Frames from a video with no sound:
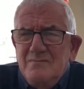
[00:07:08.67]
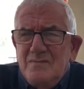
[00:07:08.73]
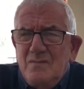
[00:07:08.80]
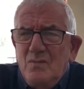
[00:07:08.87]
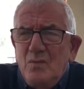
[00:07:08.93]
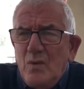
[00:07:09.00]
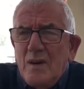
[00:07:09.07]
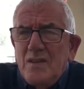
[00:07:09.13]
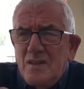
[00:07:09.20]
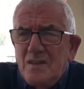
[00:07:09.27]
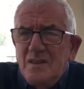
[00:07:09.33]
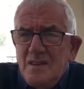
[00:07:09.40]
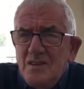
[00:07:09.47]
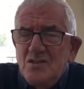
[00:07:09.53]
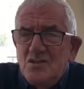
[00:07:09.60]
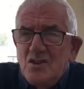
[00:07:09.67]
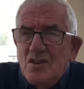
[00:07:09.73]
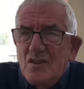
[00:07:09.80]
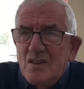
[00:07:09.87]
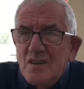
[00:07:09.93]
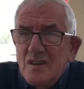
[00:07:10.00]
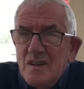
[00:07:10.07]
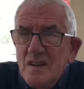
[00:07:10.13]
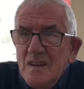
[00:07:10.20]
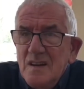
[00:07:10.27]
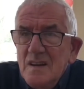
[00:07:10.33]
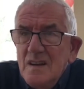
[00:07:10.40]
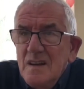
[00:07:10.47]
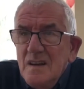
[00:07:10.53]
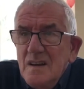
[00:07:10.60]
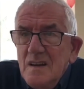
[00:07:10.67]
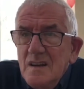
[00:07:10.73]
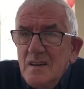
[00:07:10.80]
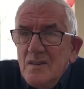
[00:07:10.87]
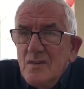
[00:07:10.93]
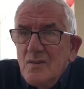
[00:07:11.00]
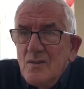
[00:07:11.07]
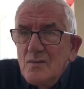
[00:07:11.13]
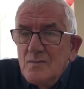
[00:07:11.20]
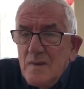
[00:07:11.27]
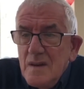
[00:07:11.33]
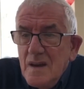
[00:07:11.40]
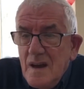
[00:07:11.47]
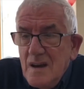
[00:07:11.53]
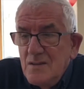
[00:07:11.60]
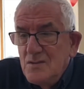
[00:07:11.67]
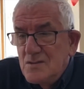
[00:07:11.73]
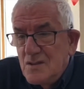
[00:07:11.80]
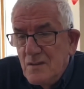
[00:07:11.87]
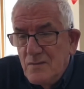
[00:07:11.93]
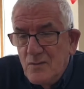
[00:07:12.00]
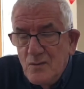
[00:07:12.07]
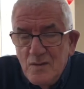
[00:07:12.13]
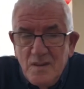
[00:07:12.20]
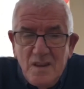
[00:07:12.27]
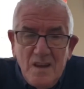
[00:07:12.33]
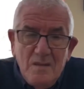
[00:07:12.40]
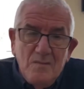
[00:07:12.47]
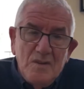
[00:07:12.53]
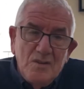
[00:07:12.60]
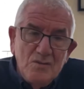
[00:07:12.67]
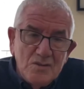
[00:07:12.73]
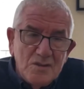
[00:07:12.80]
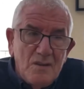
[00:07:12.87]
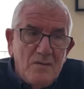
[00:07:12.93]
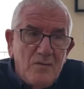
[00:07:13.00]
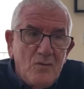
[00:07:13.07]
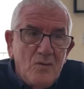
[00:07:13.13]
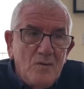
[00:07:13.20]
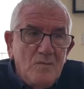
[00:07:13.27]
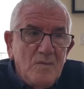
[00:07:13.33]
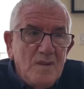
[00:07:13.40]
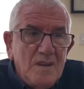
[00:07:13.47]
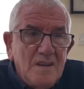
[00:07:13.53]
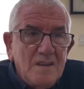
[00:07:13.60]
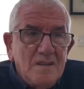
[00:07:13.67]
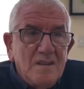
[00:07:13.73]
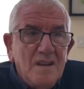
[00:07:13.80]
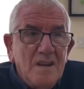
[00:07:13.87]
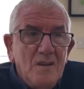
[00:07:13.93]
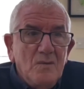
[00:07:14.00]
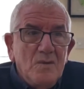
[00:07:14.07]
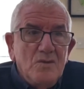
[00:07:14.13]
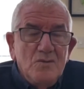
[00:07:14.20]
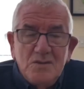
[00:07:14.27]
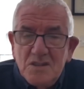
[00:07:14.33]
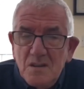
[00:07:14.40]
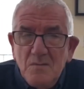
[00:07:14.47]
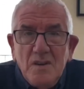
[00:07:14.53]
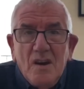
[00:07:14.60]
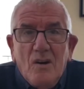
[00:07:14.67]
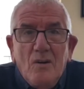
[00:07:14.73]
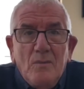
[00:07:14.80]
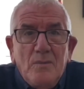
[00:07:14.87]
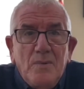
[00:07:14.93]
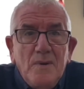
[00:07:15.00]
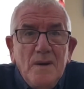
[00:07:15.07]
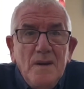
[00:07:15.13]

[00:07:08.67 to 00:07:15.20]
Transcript: with each other. You know, I used to phone them, they used to phone me, and we used to meet up,